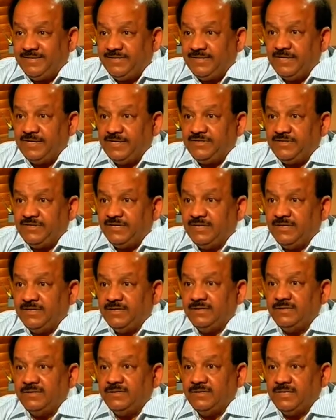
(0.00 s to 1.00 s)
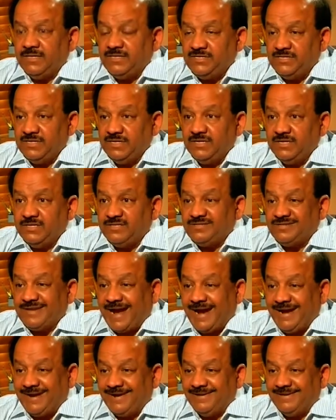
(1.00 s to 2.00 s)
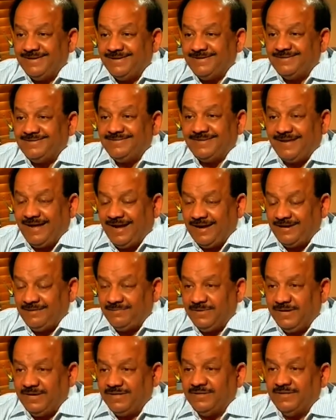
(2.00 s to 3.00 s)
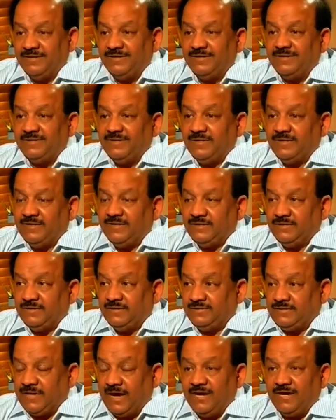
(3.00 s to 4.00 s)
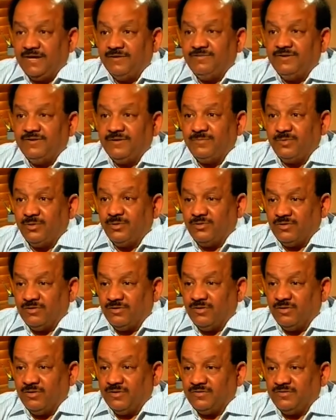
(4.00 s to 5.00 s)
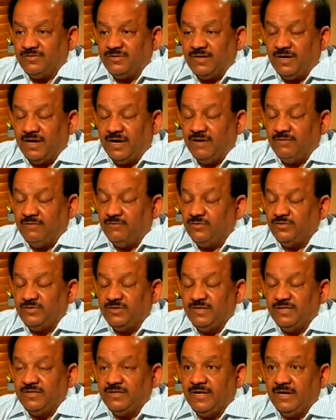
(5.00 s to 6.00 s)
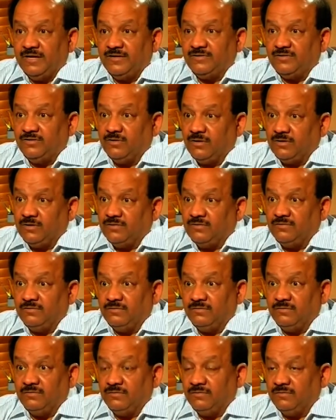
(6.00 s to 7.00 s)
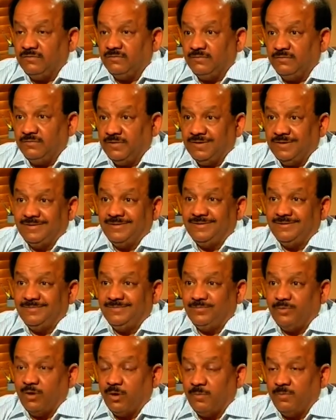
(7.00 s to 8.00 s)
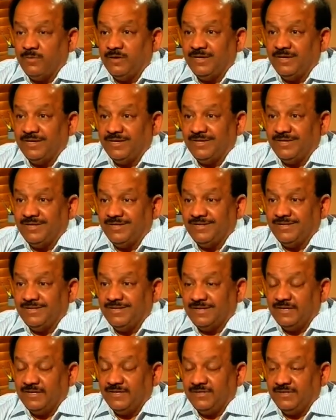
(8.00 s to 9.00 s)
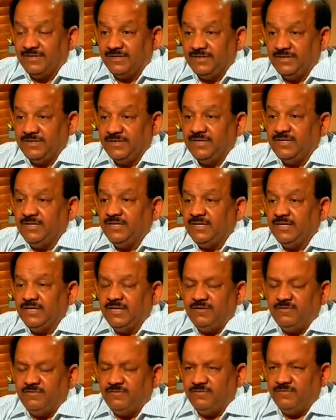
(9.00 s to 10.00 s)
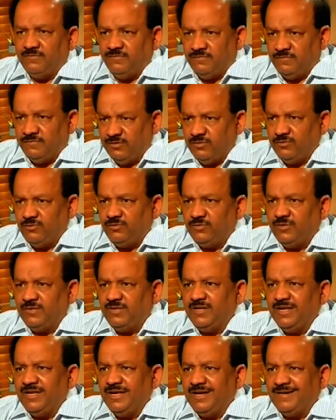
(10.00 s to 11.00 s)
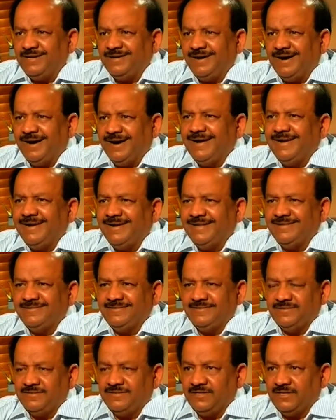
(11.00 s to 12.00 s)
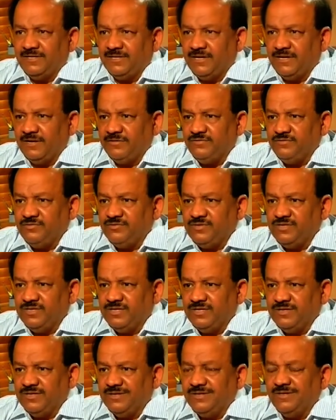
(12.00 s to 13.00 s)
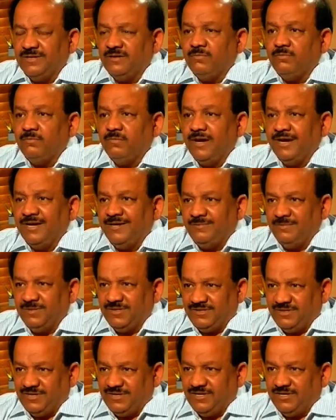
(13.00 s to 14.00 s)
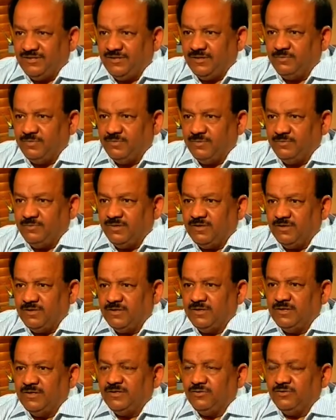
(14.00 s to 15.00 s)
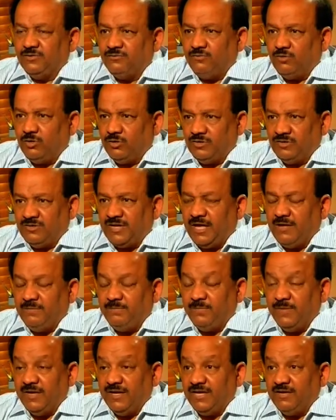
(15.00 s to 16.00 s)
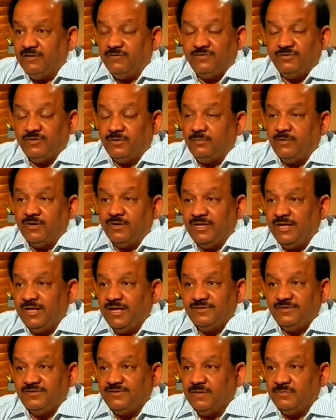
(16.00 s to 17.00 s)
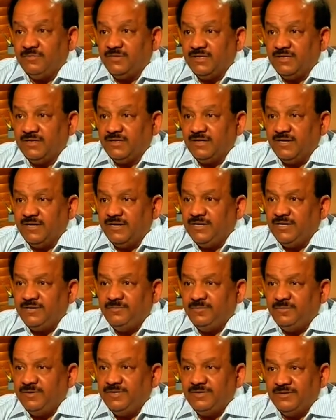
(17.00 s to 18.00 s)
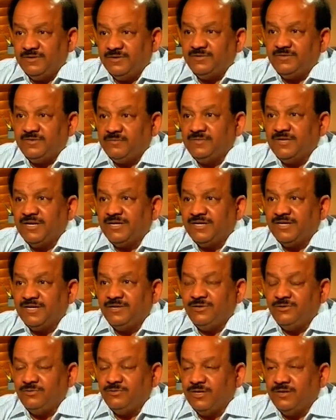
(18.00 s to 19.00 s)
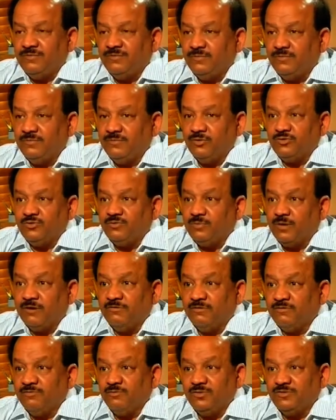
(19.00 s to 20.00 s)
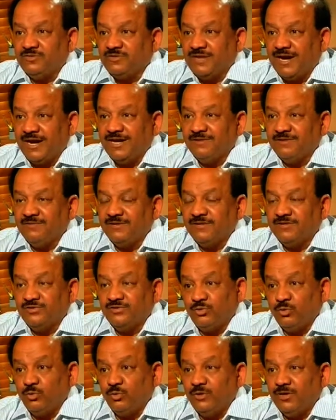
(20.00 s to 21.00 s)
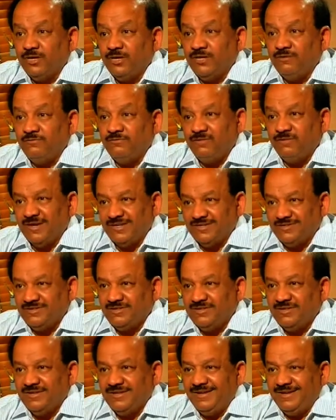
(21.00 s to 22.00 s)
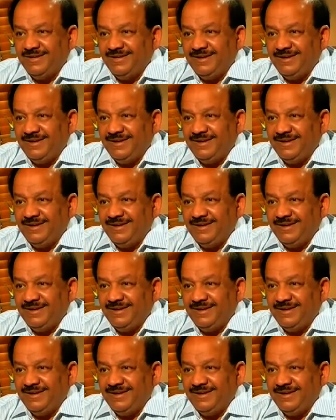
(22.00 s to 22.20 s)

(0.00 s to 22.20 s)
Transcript: international national standards and by the uh, scientific protocols, I would say that's not worth propagating in the country. It would create unnecessary confusion, might mislead the people. So for the time being, if somebody has something, let it be subjected to the most powerful scientific scrutiny first.